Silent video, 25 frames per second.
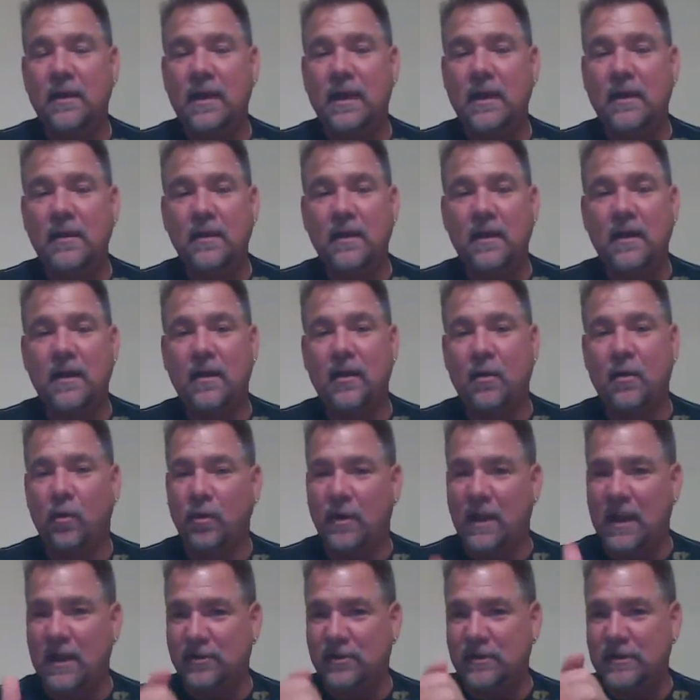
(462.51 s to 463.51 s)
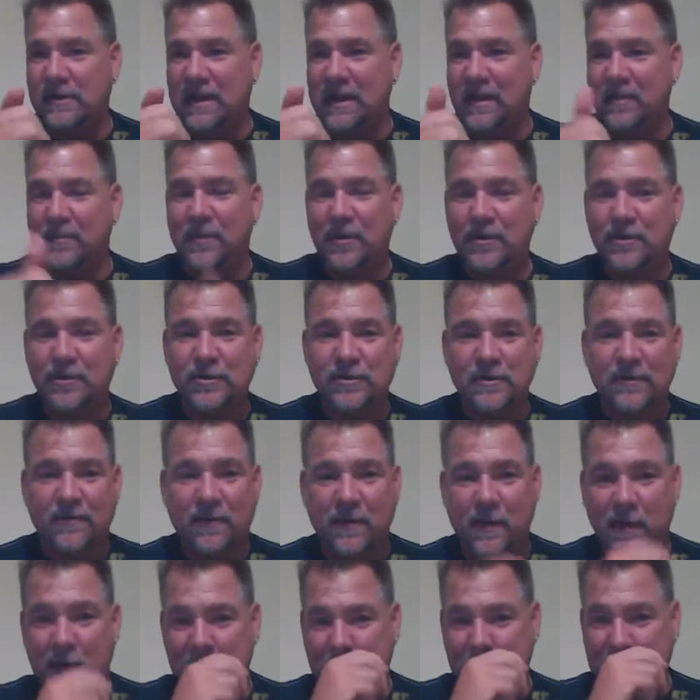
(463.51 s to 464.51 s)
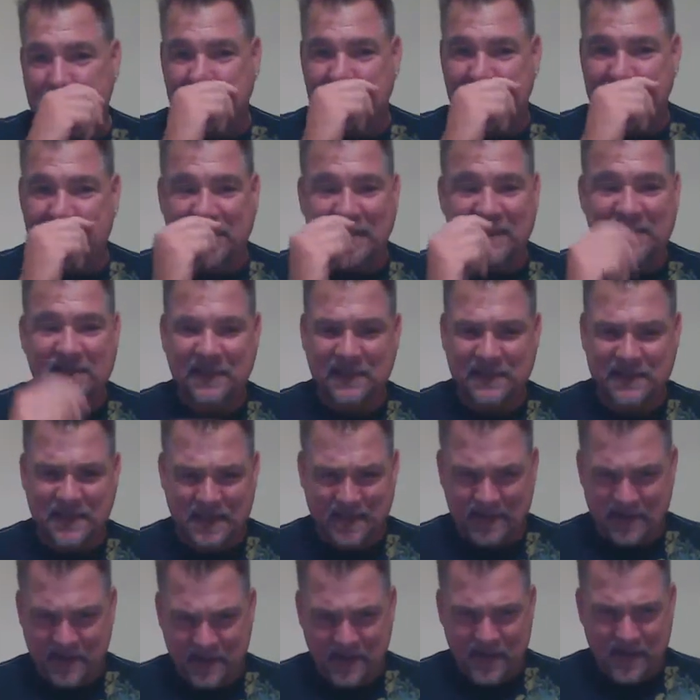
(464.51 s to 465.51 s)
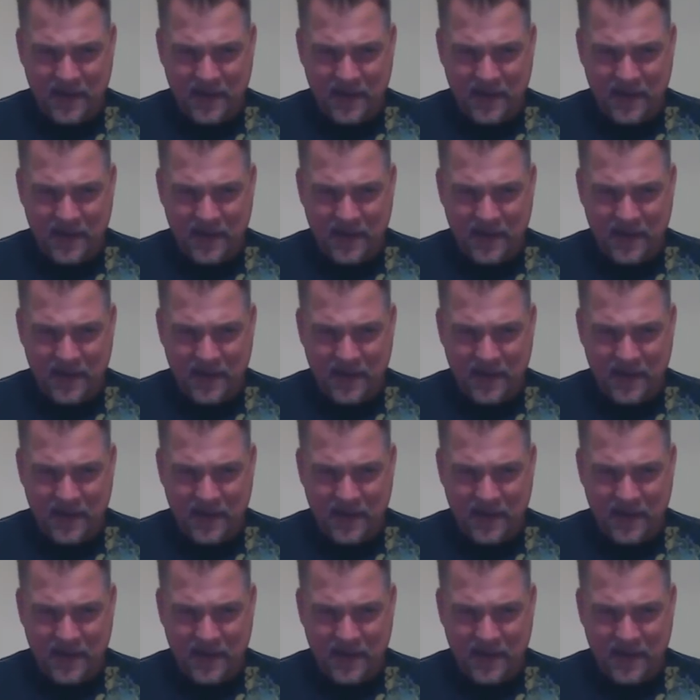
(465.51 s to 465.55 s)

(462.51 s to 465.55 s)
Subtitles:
and or actually taking pictures of the notes, things like that.